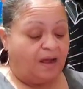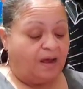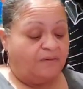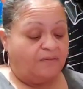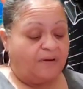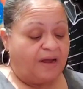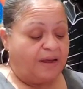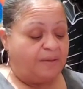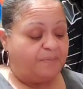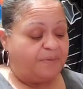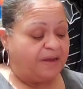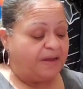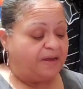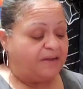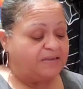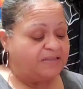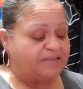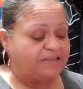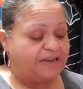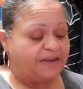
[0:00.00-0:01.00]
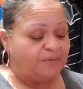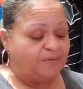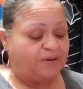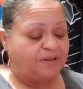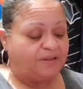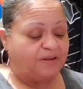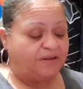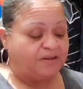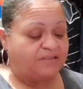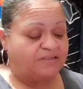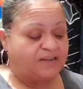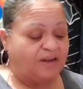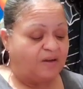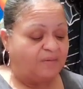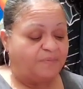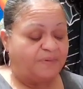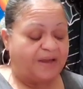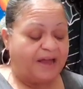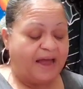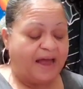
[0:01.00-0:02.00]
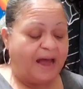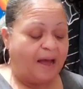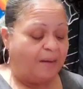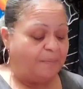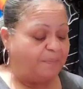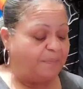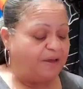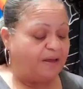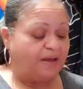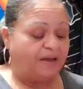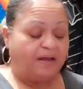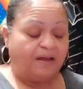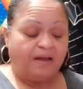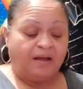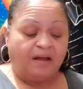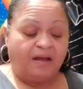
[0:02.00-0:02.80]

All right, be content with yourself, be happy,